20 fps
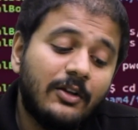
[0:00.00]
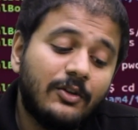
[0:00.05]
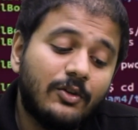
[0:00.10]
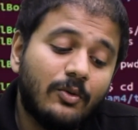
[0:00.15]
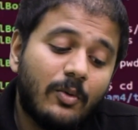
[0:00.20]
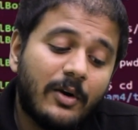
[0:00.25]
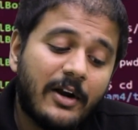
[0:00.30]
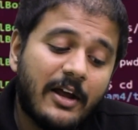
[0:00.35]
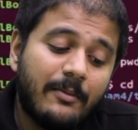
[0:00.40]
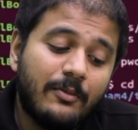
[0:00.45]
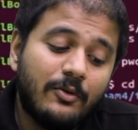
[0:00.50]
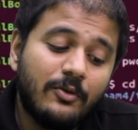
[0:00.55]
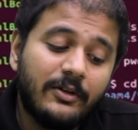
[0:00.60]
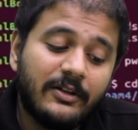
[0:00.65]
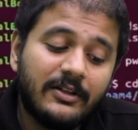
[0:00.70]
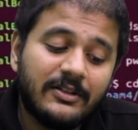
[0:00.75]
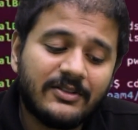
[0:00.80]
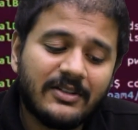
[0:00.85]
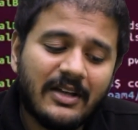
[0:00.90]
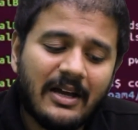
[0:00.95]
So what I'm
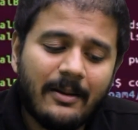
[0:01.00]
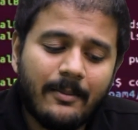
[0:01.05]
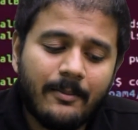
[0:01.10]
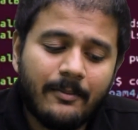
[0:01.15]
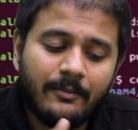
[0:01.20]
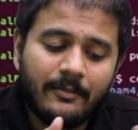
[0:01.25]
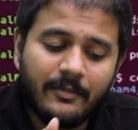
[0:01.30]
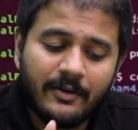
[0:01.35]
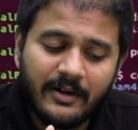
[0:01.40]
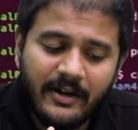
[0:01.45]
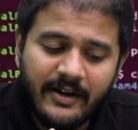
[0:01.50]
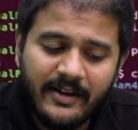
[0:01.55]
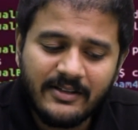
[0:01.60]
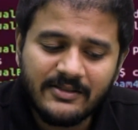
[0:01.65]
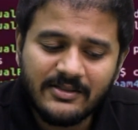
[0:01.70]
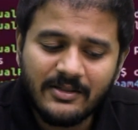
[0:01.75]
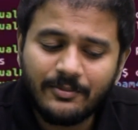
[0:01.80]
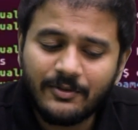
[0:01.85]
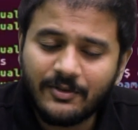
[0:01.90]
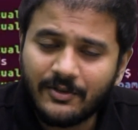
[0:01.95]
doing is I'm
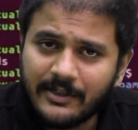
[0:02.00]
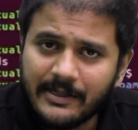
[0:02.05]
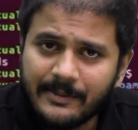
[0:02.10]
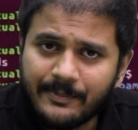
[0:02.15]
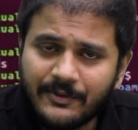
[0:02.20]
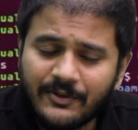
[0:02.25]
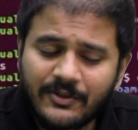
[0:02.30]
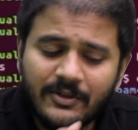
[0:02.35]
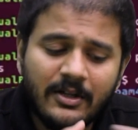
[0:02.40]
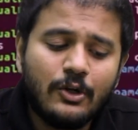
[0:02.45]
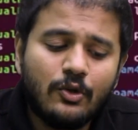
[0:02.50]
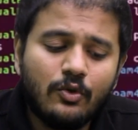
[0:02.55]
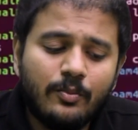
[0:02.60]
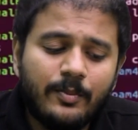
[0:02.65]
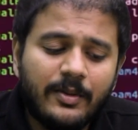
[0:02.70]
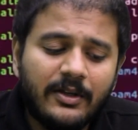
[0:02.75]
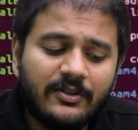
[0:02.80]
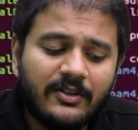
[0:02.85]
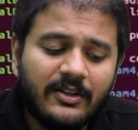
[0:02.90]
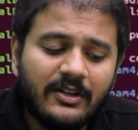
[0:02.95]
running some scripts to
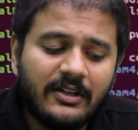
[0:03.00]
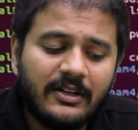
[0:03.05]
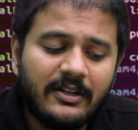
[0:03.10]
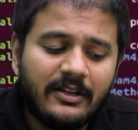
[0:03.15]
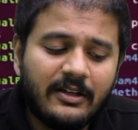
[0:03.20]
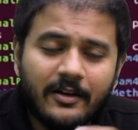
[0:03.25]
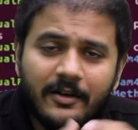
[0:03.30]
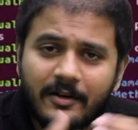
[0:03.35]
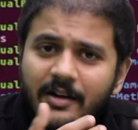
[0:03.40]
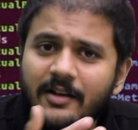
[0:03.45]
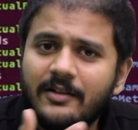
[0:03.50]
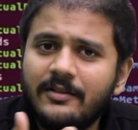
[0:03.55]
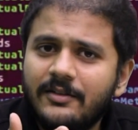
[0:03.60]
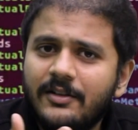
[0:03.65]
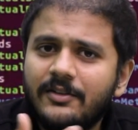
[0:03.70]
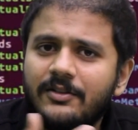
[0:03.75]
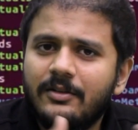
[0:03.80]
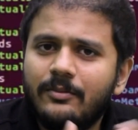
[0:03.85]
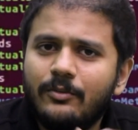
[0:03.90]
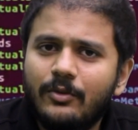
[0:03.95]
basically run
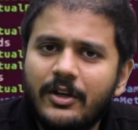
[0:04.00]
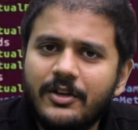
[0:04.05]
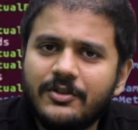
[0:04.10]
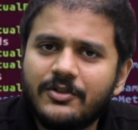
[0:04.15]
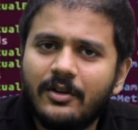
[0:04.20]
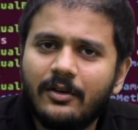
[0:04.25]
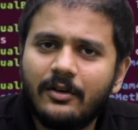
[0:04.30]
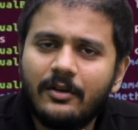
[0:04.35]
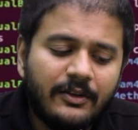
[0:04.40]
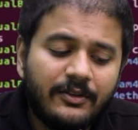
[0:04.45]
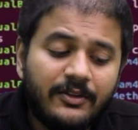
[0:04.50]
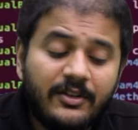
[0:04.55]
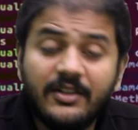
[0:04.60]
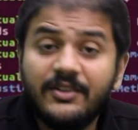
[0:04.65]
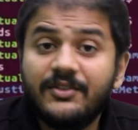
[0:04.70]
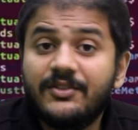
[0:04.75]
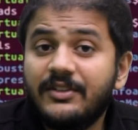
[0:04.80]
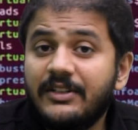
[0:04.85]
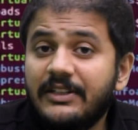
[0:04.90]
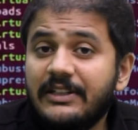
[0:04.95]
the simulation.
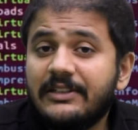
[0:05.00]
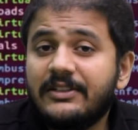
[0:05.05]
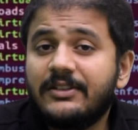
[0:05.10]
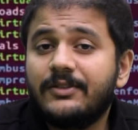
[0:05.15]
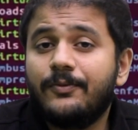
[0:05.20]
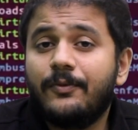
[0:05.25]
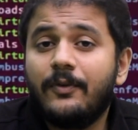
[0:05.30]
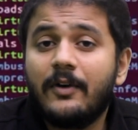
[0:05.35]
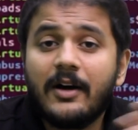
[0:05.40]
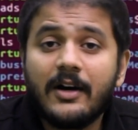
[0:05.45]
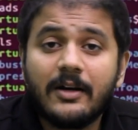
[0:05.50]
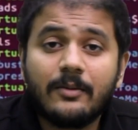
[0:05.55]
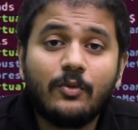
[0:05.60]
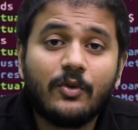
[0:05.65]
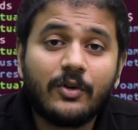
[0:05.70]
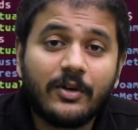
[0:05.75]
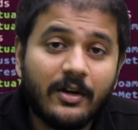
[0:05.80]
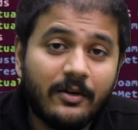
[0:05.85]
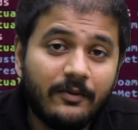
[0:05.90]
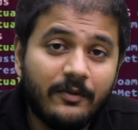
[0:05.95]
This is far
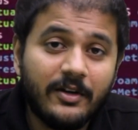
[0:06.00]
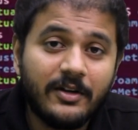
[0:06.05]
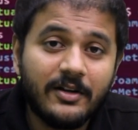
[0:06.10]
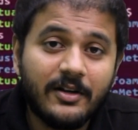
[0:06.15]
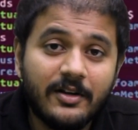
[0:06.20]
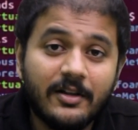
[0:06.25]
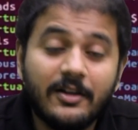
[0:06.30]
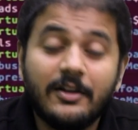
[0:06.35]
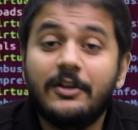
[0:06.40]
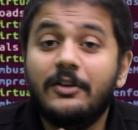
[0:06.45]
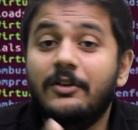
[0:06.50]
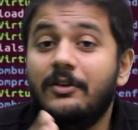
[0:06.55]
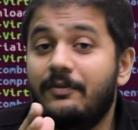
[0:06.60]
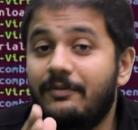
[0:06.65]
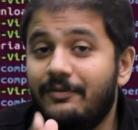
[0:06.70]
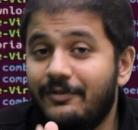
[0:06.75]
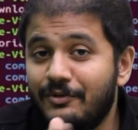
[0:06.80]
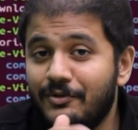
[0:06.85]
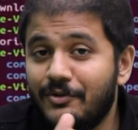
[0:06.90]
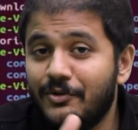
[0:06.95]
more convenient
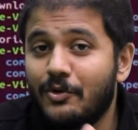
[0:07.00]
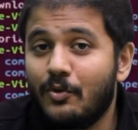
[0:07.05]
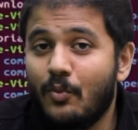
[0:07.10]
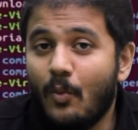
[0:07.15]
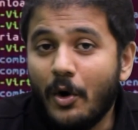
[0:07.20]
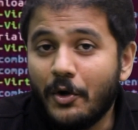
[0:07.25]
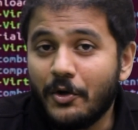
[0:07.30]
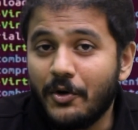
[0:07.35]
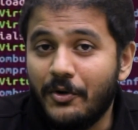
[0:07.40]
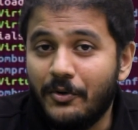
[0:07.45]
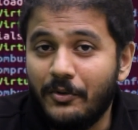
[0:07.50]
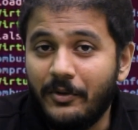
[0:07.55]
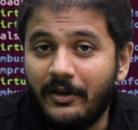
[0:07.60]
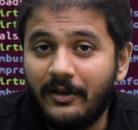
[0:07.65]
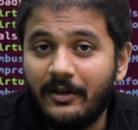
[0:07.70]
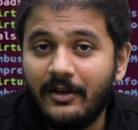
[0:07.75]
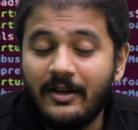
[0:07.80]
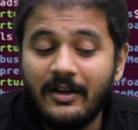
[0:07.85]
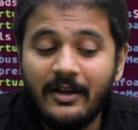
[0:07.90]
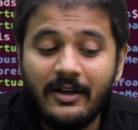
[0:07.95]
if you know what you're
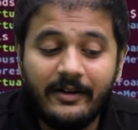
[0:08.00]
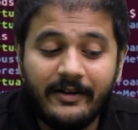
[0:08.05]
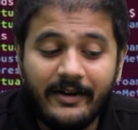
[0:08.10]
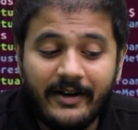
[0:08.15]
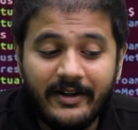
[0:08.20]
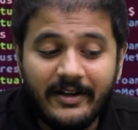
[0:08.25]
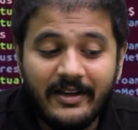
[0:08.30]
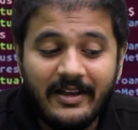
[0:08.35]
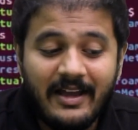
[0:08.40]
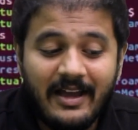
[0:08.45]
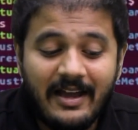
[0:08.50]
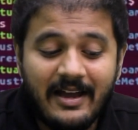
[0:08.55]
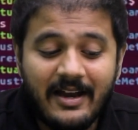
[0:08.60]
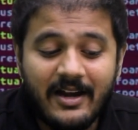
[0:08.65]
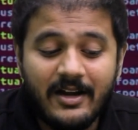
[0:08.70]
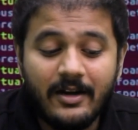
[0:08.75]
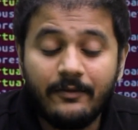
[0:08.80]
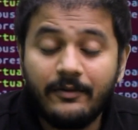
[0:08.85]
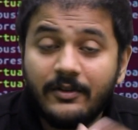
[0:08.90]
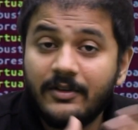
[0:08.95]
doing right
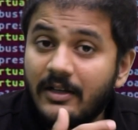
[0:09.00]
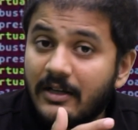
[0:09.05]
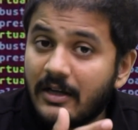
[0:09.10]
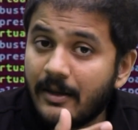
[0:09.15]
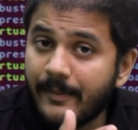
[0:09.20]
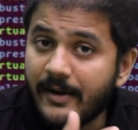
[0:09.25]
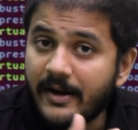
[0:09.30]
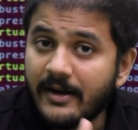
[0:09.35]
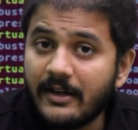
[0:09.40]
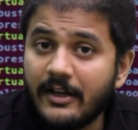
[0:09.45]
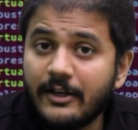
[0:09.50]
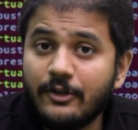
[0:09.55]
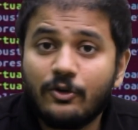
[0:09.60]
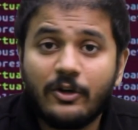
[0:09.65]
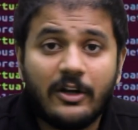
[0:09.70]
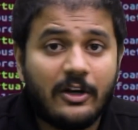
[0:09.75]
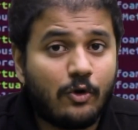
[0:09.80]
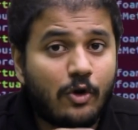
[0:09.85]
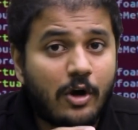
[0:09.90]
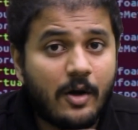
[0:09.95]
and with the command line you
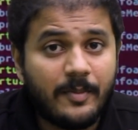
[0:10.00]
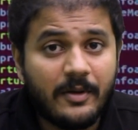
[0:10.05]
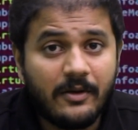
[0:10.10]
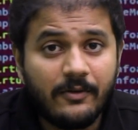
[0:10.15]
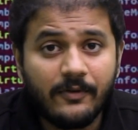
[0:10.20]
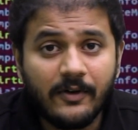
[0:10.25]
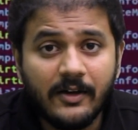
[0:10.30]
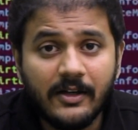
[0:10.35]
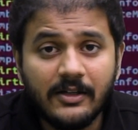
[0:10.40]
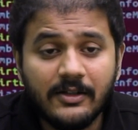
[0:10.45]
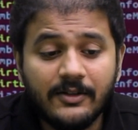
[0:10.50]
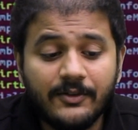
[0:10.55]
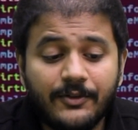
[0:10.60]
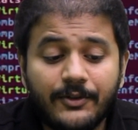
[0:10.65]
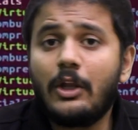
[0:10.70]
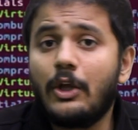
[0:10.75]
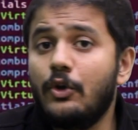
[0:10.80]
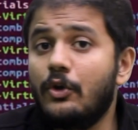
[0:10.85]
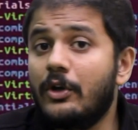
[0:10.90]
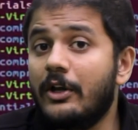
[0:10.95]
can copy
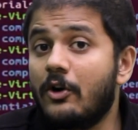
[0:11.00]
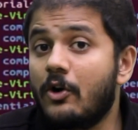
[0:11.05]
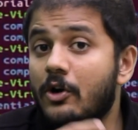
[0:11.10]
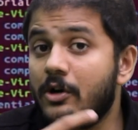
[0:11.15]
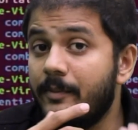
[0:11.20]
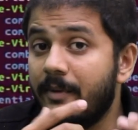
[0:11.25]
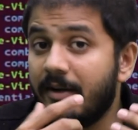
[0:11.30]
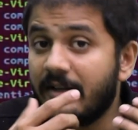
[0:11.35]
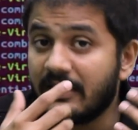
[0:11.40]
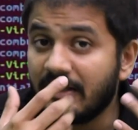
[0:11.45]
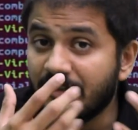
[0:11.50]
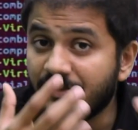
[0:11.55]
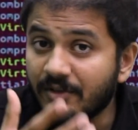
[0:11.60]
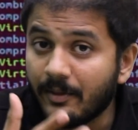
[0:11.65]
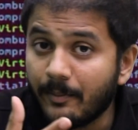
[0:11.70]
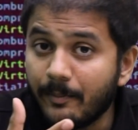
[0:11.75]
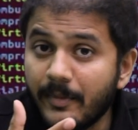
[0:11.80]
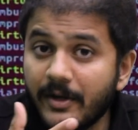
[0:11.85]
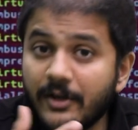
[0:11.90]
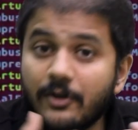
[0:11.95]
files you can automatically
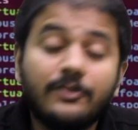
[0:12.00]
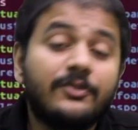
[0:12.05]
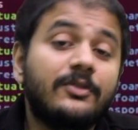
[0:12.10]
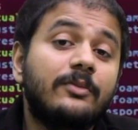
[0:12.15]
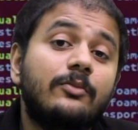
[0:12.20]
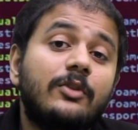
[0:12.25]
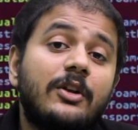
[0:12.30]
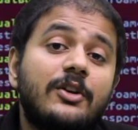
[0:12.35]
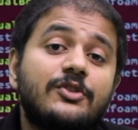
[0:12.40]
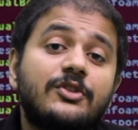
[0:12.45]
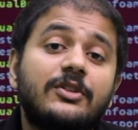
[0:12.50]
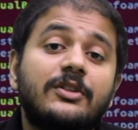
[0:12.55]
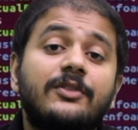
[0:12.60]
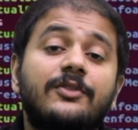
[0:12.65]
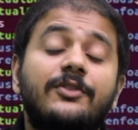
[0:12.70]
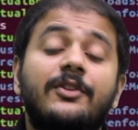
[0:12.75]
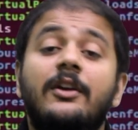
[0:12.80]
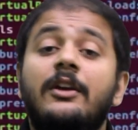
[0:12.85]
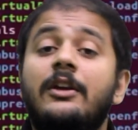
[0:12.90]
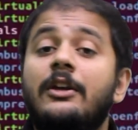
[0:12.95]
submit your
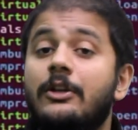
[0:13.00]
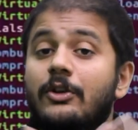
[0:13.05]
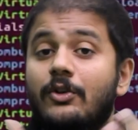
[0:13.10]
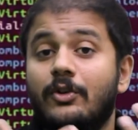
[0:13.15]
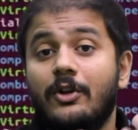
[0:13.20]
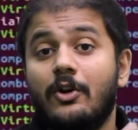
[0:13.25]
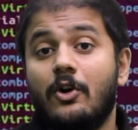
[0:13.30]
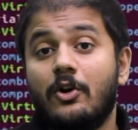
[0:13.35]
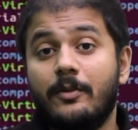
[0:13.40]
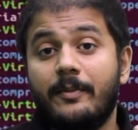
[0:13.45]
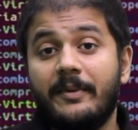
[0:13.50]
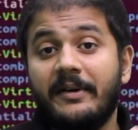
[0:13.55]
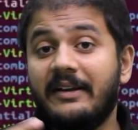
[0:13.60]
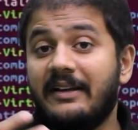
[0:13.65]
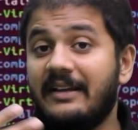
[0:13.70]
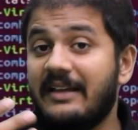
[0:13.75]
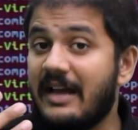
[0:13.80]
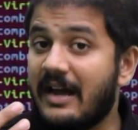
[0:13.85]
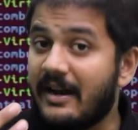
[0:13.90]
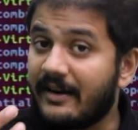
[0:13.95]
simulations you can
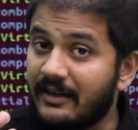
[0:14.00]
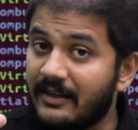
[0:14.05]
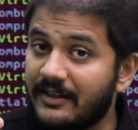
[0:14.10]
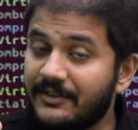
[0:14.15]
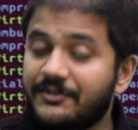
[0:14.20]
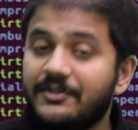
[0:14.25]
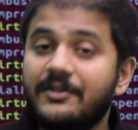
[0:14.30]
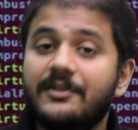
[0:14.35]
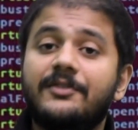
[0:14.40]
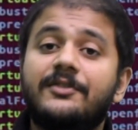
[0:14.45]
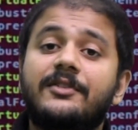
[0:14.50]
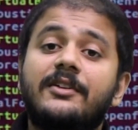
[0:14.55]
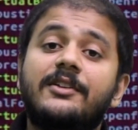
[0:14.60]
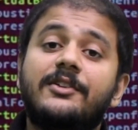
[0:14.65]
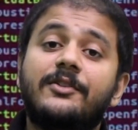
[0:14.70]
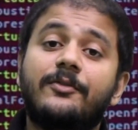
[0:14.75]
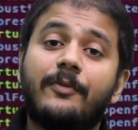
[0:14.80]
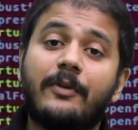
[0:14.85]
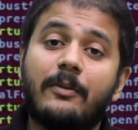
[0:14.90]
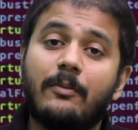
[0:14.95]
automatically analyze the
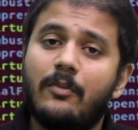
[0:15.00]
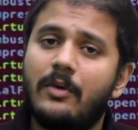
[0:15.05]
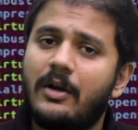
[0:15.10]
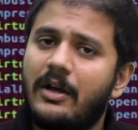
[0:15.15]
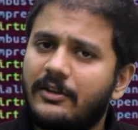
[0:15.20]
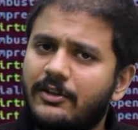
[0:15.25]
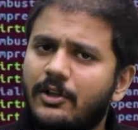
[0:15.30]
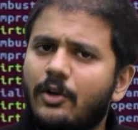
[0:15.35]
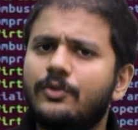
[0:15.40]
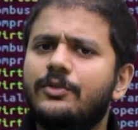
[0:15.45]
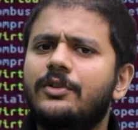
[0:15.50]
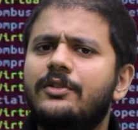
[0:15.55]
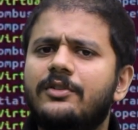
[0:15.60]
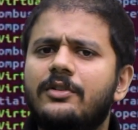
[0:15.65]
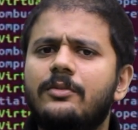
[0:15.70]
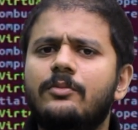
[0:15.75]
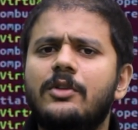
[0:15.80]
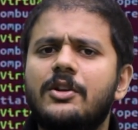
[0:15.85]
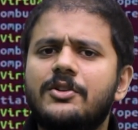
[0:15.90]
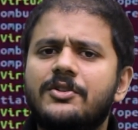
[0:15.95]
results from thousand
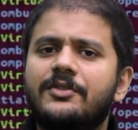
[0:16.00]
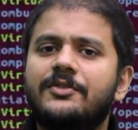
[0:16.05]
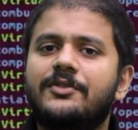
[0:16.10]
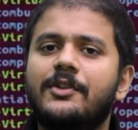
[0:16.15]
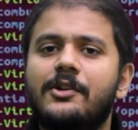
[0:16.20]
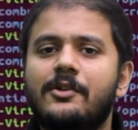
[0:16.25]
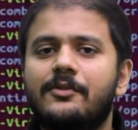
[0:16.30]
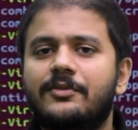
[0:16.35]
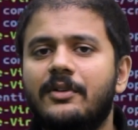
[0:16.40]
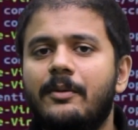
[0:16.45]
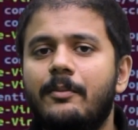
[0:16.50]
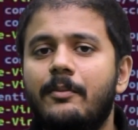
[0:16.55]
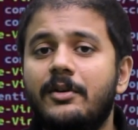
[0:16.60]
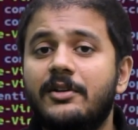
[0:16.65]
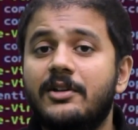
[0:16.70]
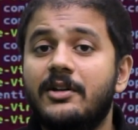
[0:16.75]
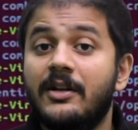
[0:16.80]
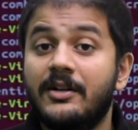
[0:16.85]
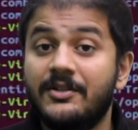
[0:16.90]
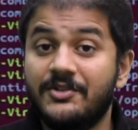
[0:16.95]
simulations that you have
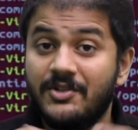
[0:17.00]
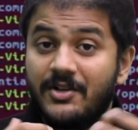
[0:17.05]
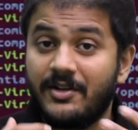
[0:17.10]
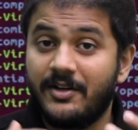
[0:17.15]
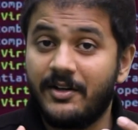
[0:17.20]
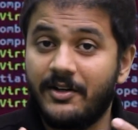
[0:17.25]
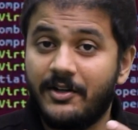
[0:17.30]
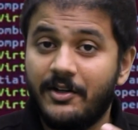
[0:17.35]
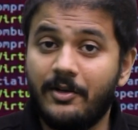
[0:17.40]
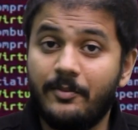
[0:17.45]
submitted and generate